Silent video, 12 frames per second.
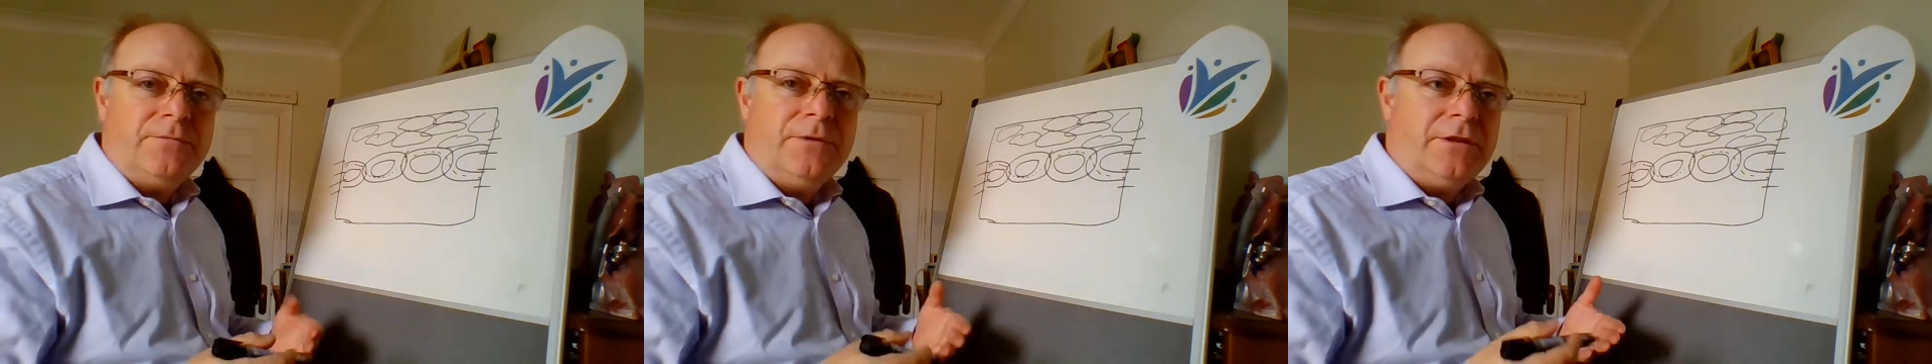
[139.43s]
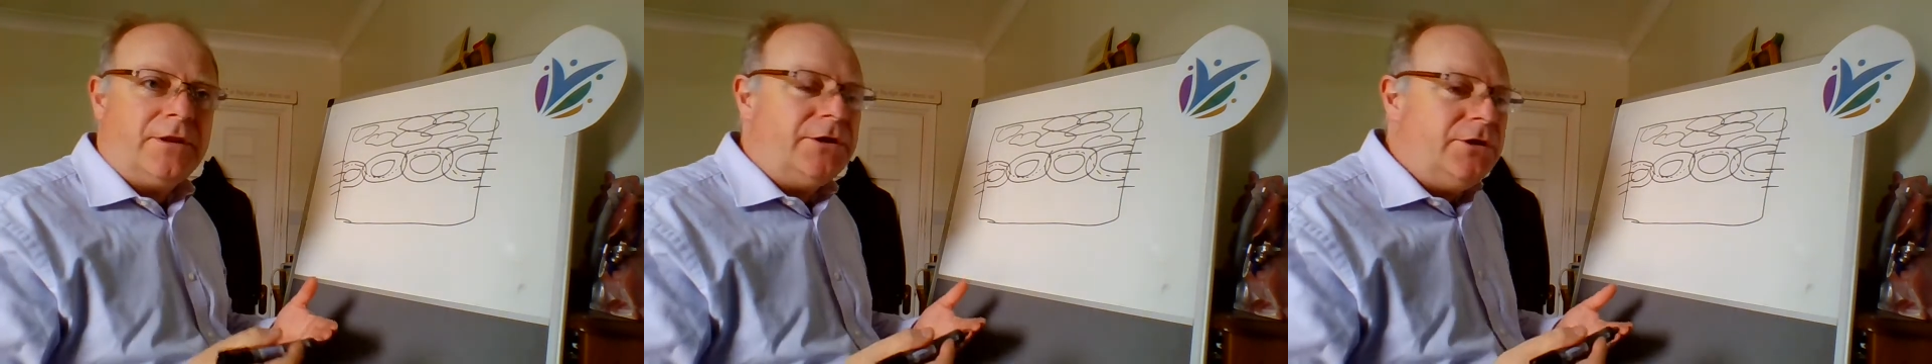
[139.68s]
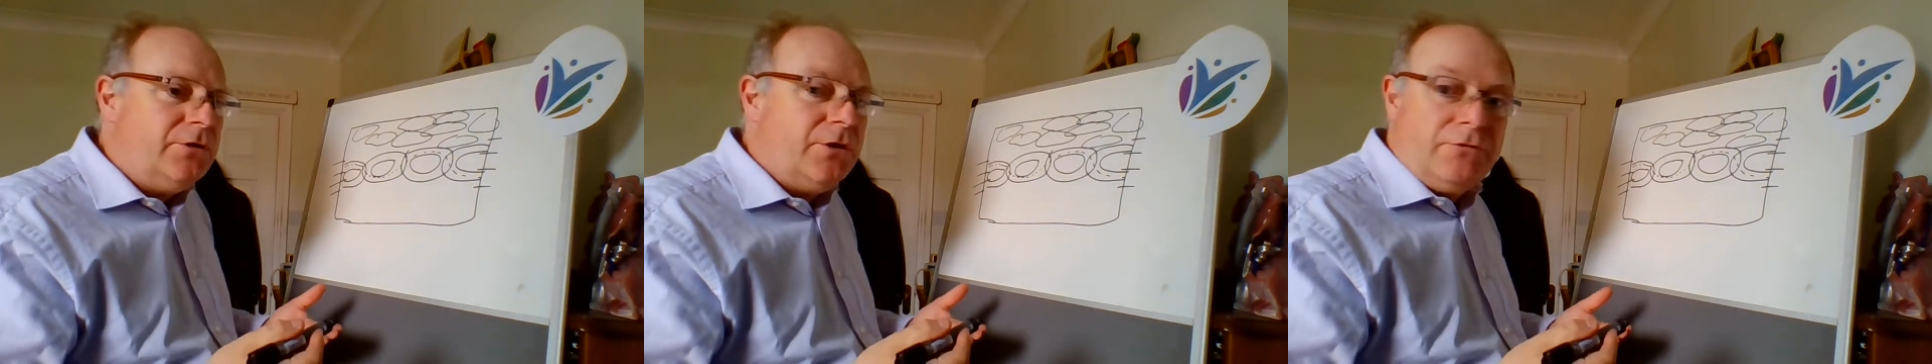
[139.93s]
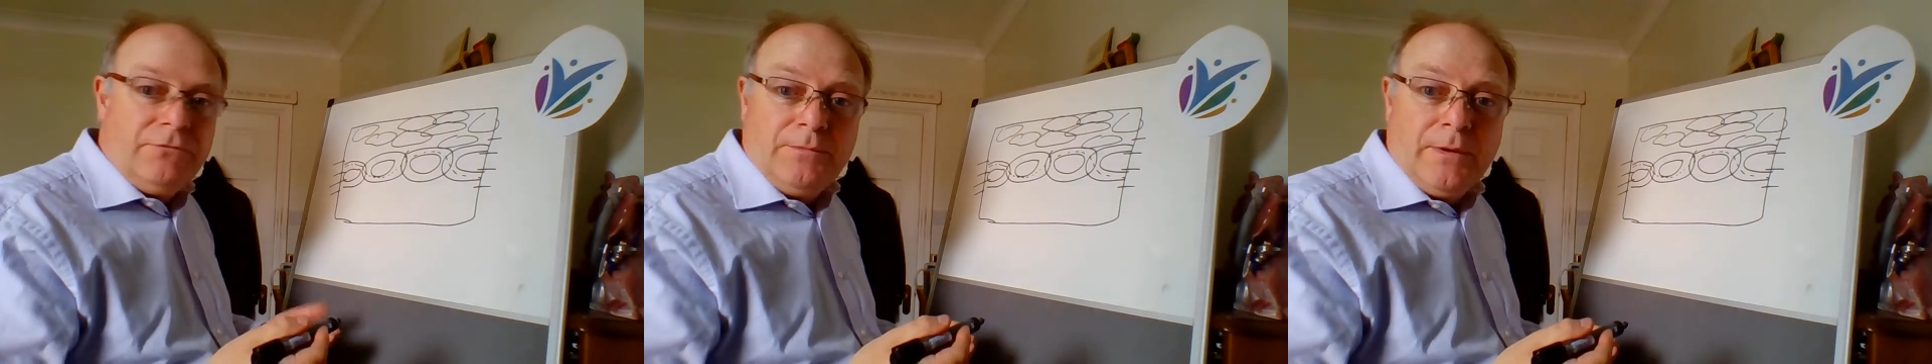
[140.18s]
something that you
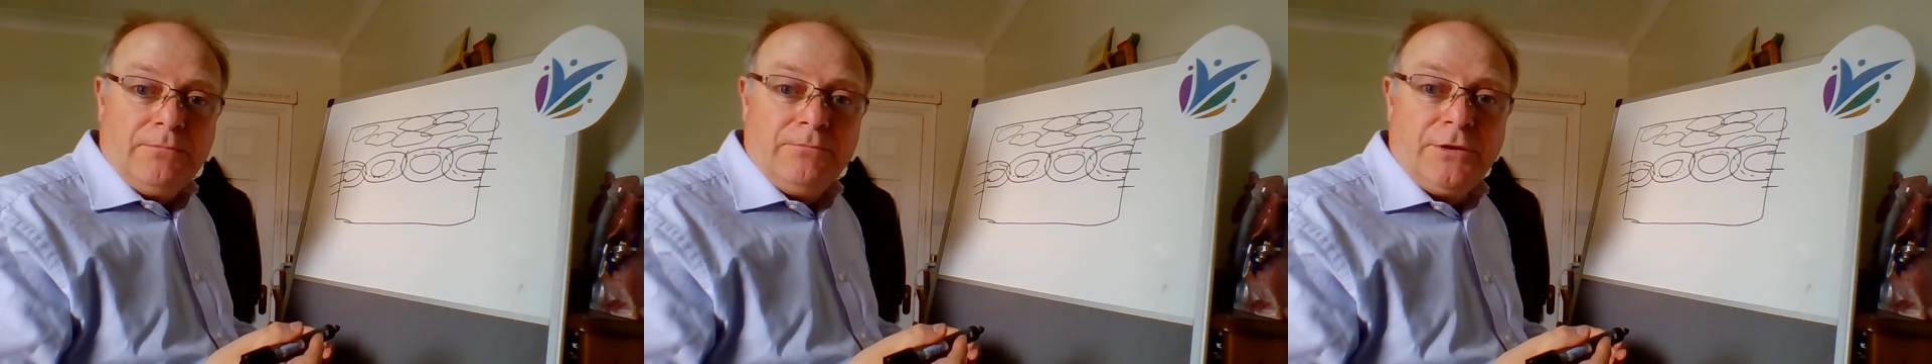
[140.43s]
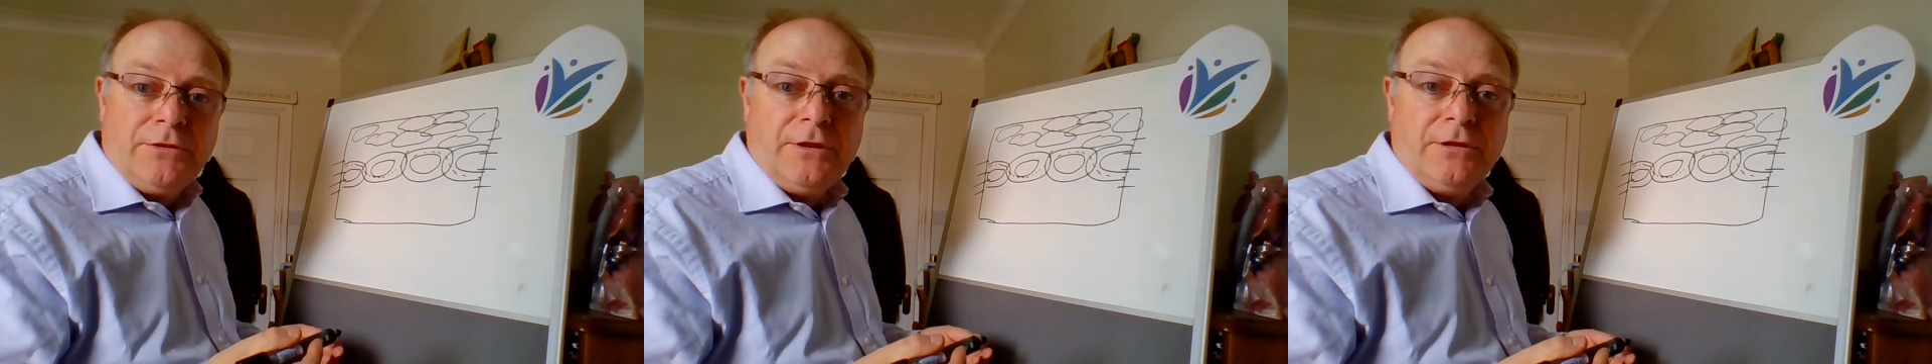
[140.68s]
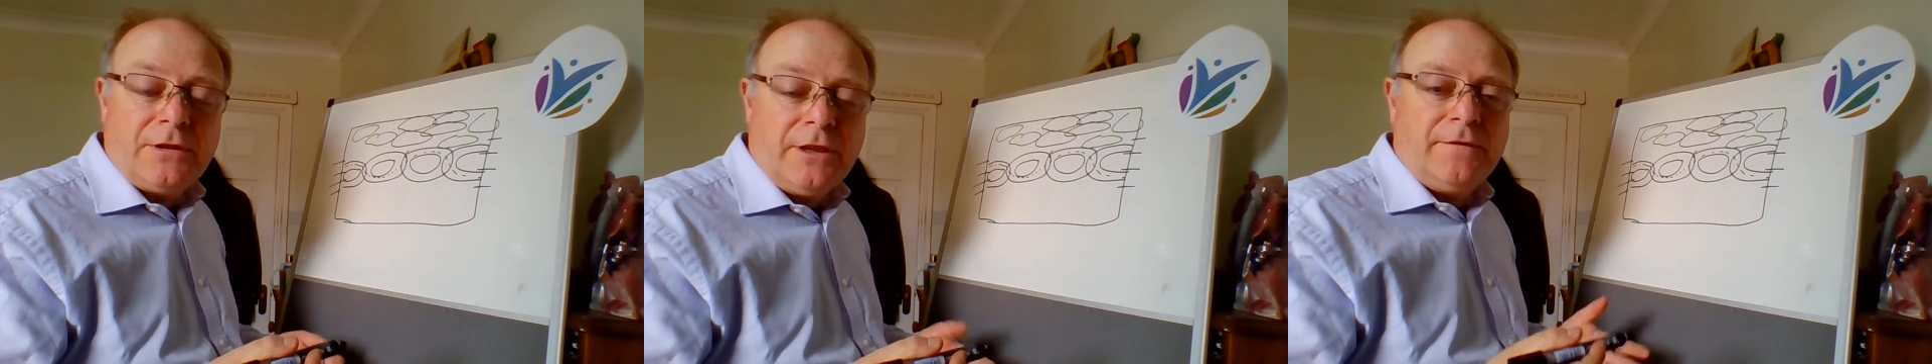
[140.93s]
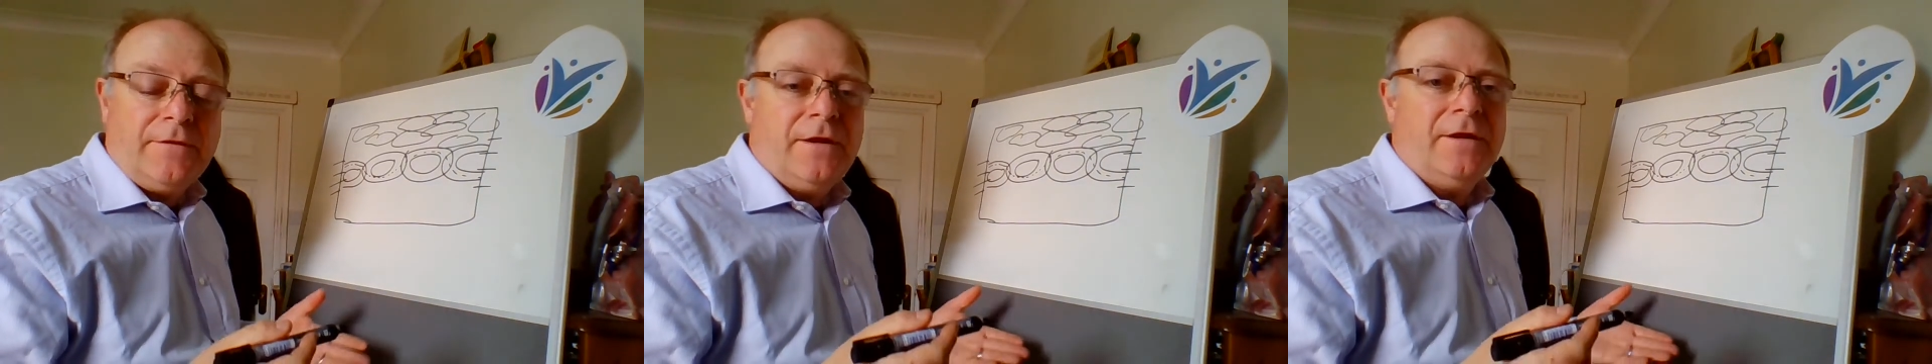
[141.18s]
can remember, things
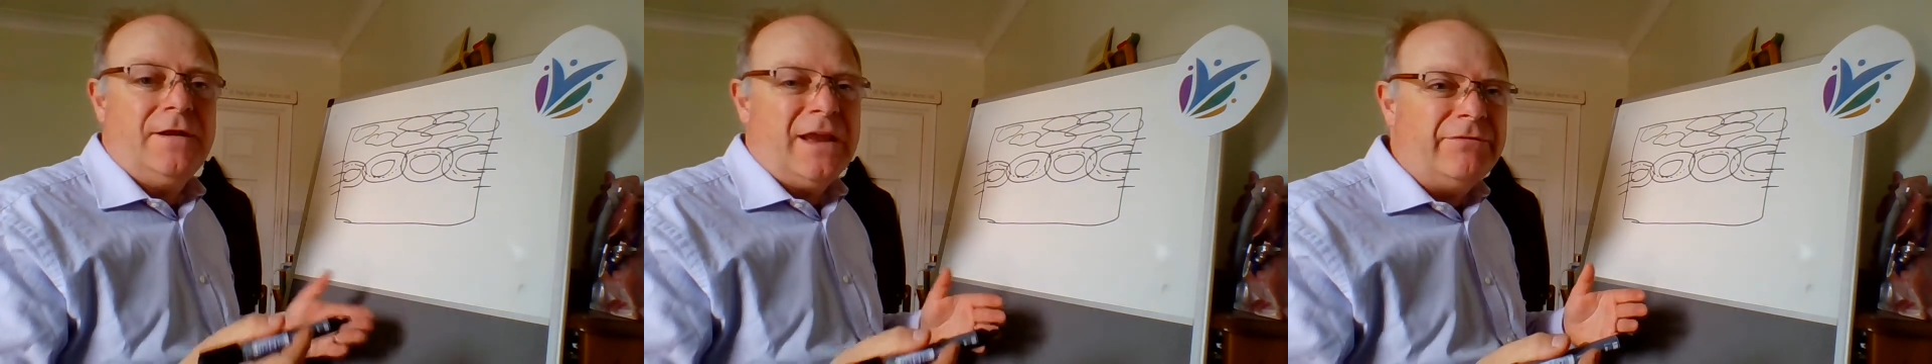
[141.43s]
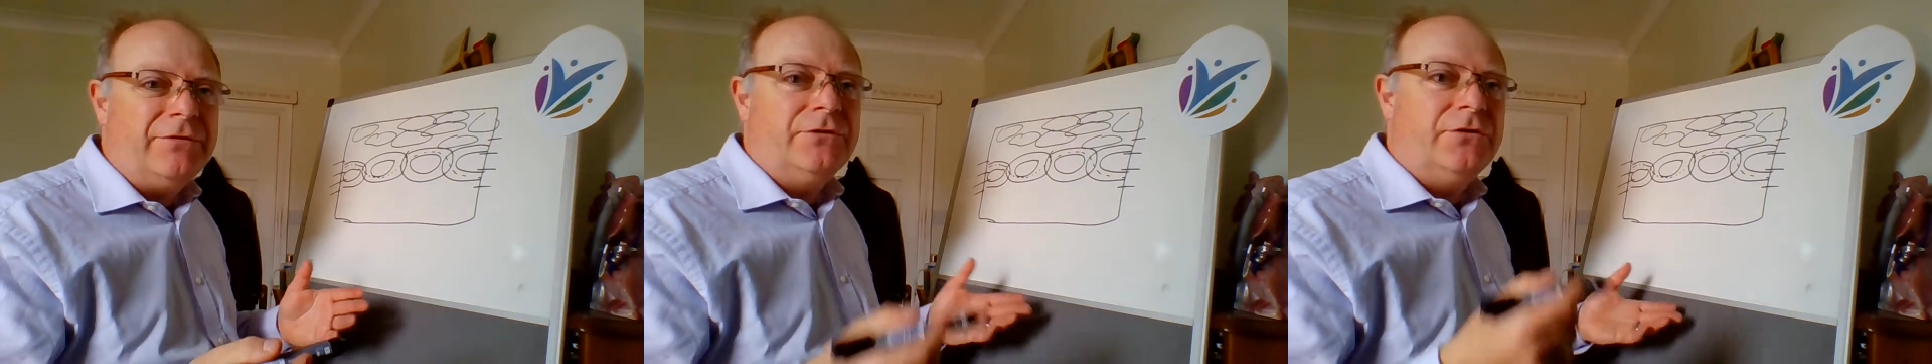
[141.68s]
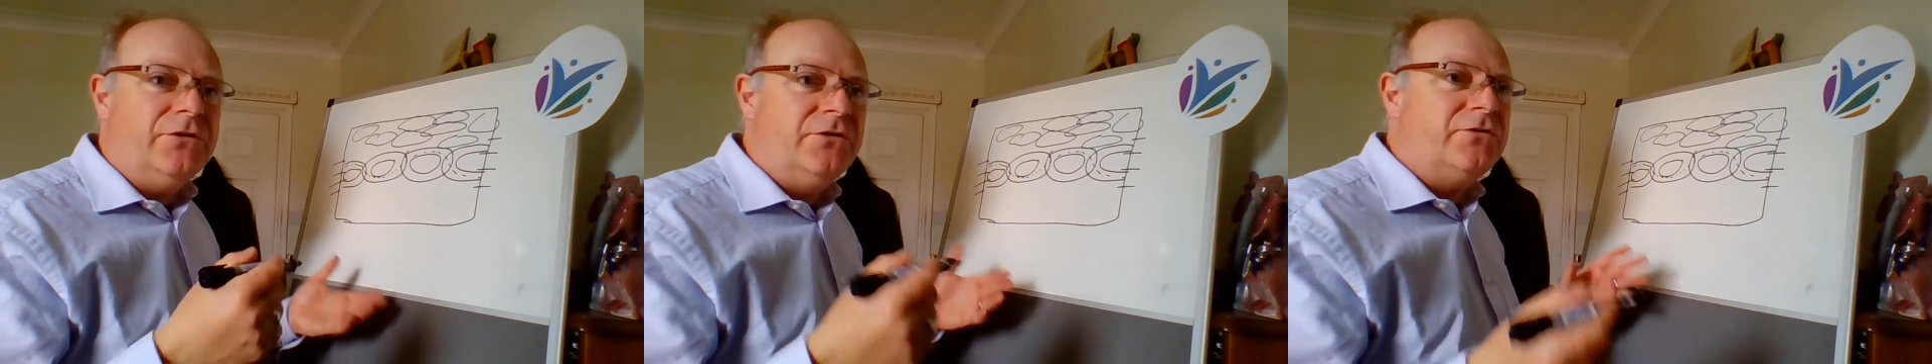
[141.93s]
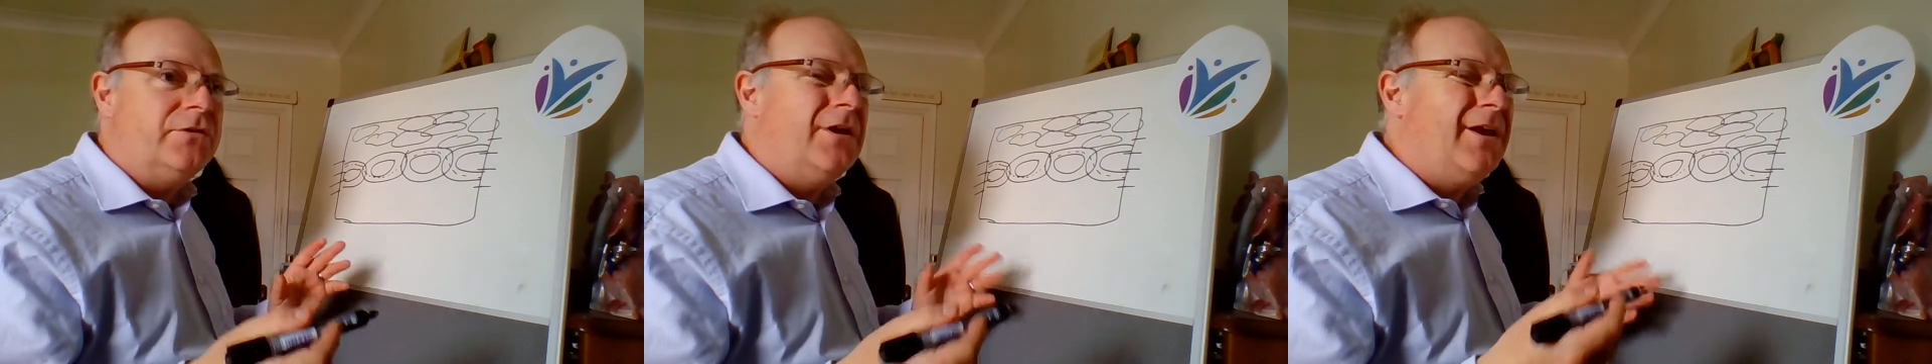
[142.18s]
like the
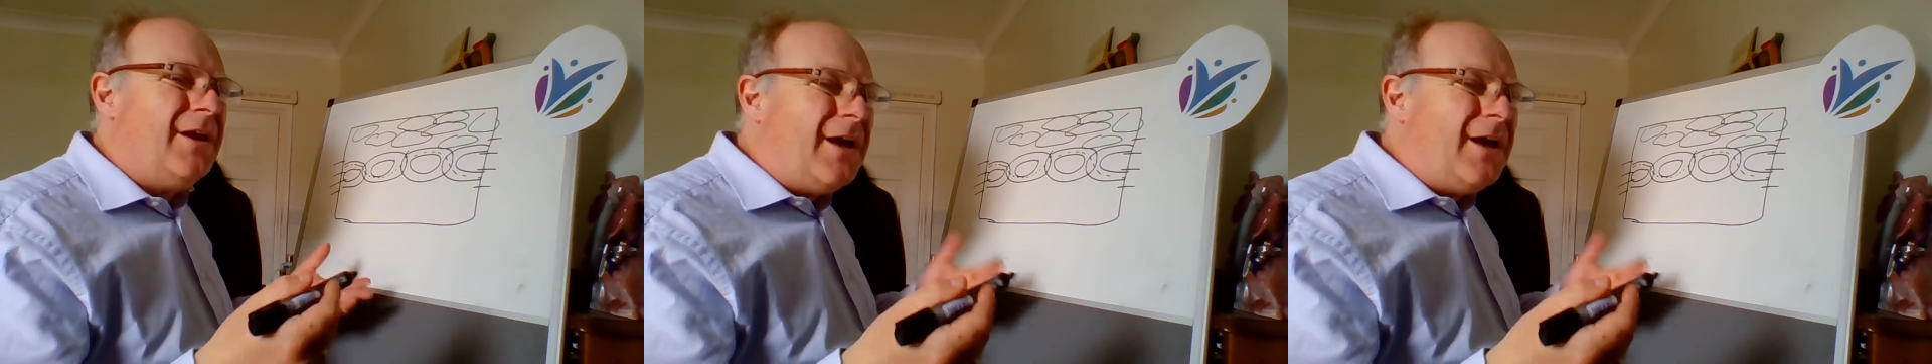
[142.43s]
lavenders and